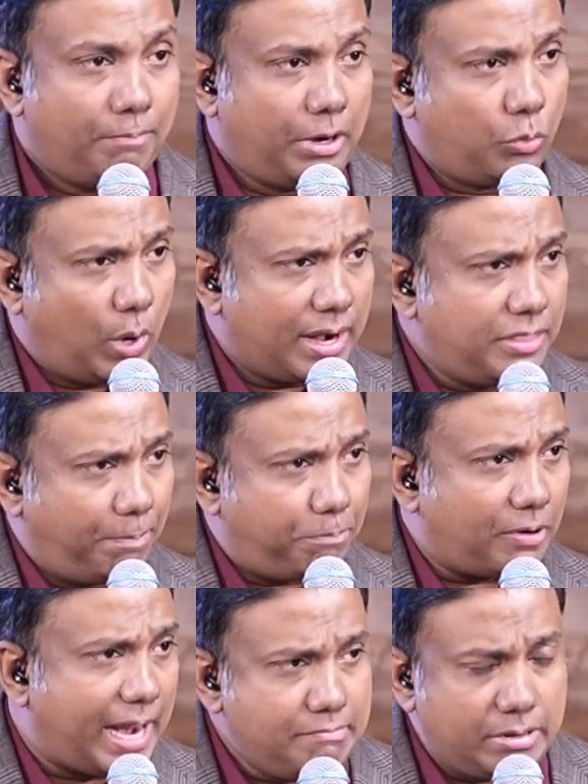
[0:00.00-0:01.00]
But one of the
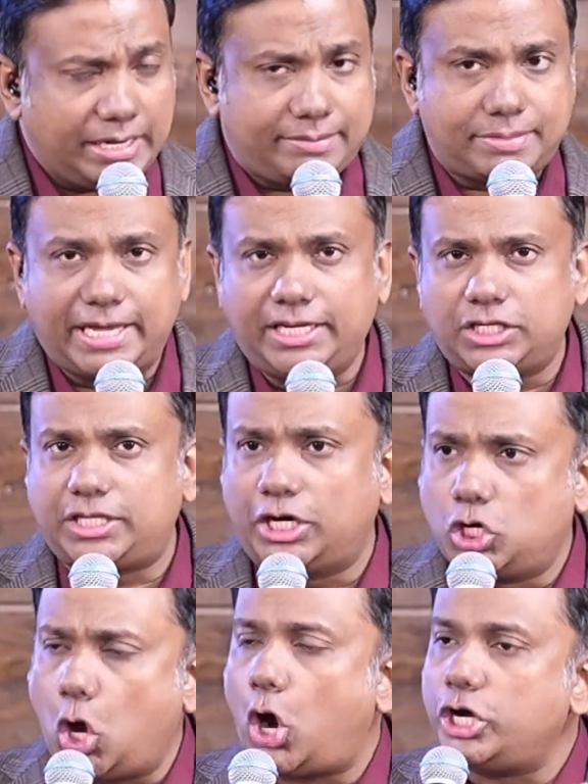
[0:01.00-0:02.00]
primary things
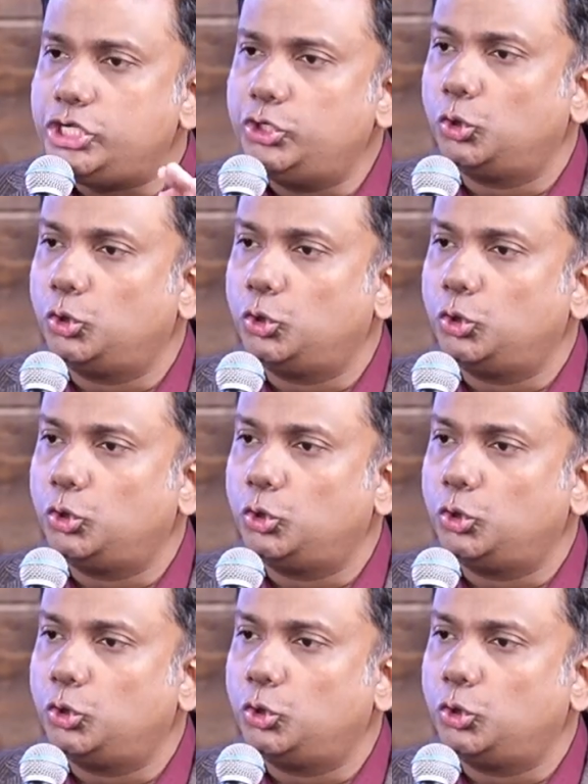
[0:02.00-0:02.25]
that God